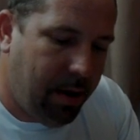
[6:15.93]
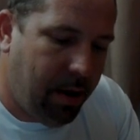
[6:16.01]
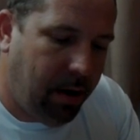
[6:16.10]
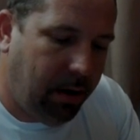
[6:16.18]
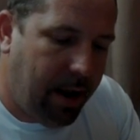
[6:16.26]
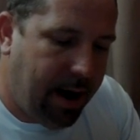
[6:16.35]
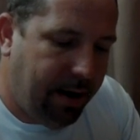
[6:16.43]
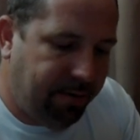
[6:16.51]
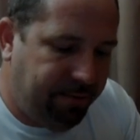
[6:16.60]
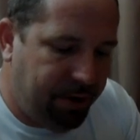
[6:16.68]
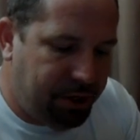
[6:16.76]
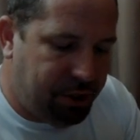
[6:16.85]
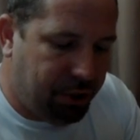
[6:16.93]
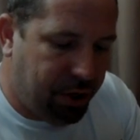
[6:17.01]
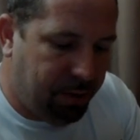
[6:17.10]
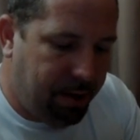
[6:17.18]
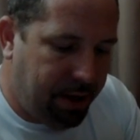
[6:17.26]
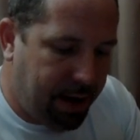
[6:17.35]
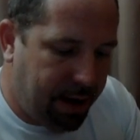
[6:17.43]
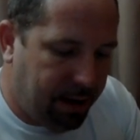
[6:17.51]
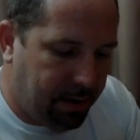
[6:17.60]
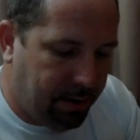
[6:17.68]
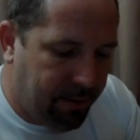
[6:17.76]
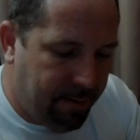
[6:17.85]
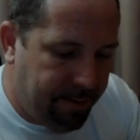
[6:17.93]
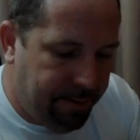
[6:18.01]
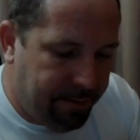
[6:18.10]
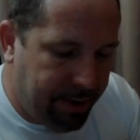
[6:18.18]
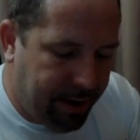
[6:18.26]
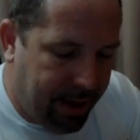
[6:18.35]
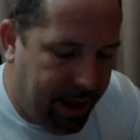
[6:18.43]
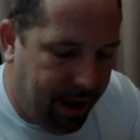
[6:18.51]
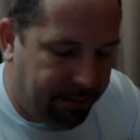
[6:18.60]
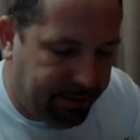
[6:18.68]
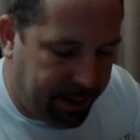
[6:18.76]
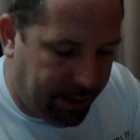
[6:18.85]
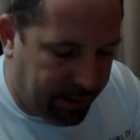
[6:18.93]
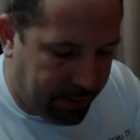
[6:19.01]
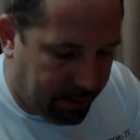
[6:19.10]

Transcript: a lot of the fish you're going to be getting have teeth.